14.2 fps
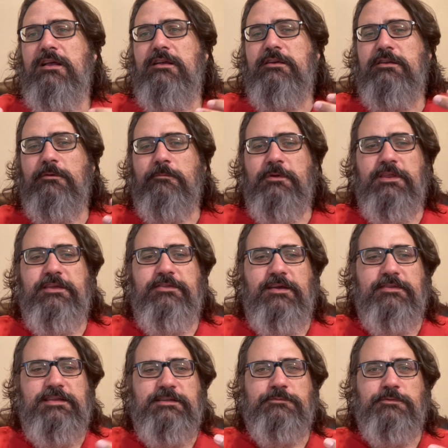really thought
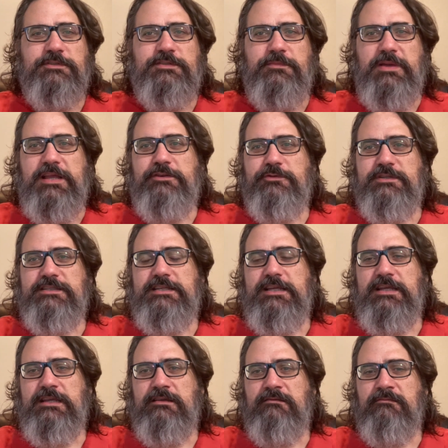these were some
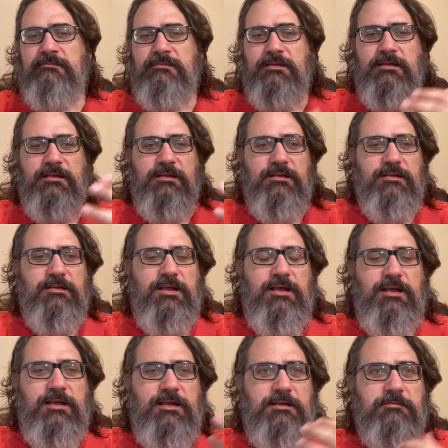interesting
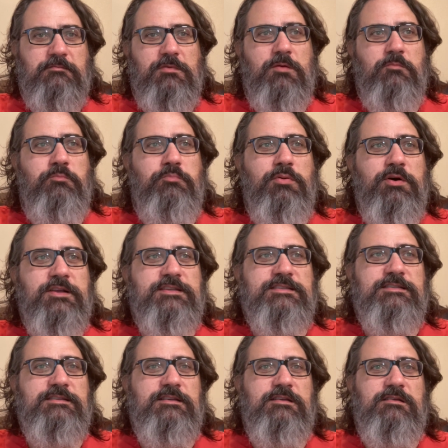
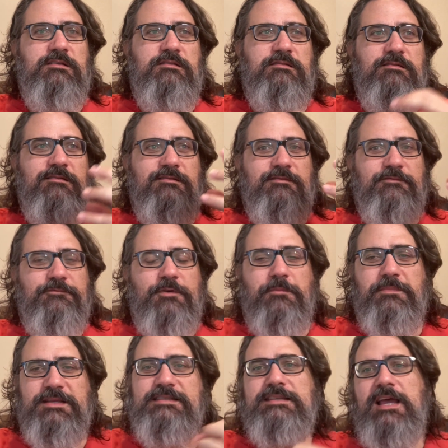books from
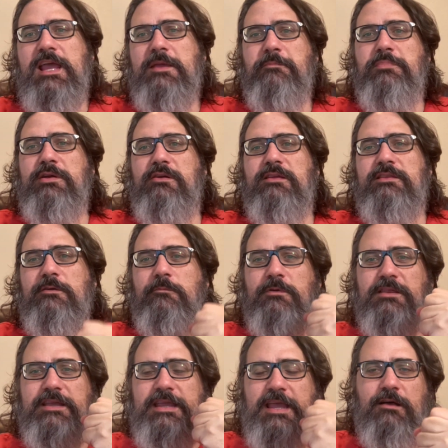this time period that
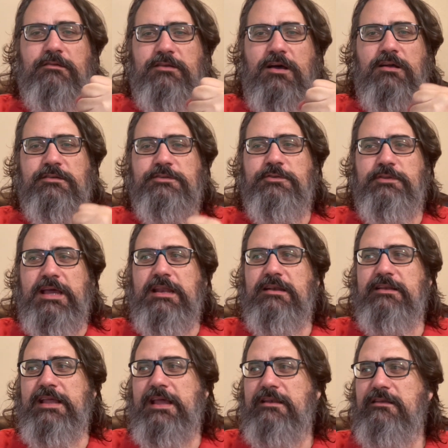really held on to
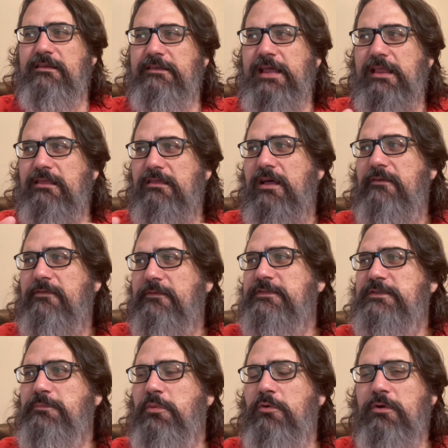that love of
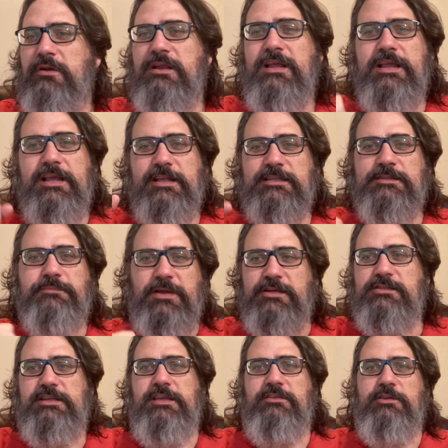sport,
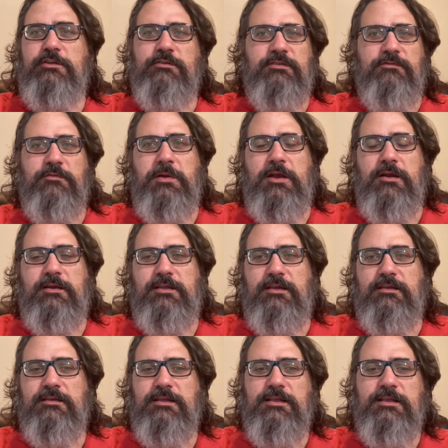especially in the youth of America.
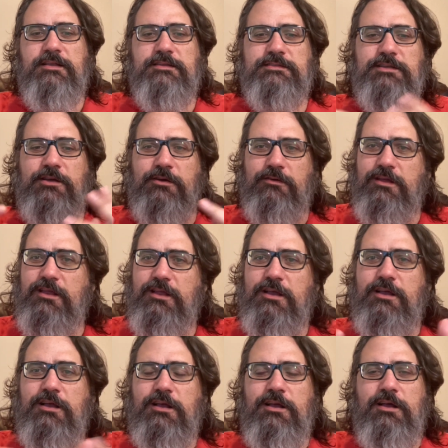So,
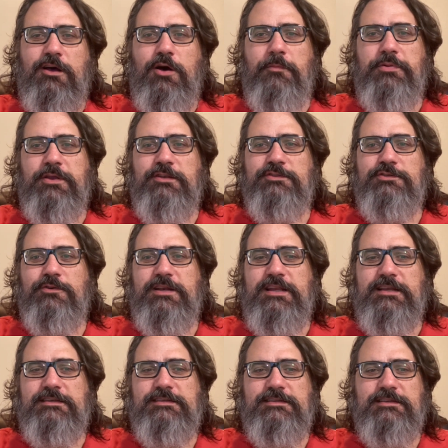hope you enjoyed
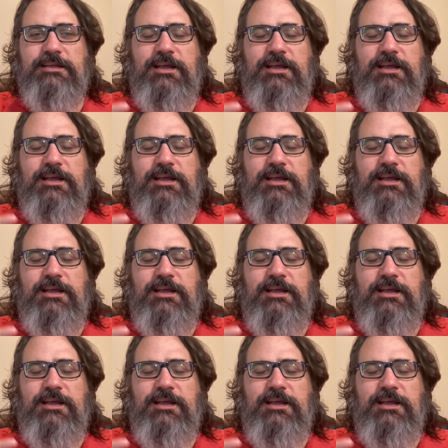it.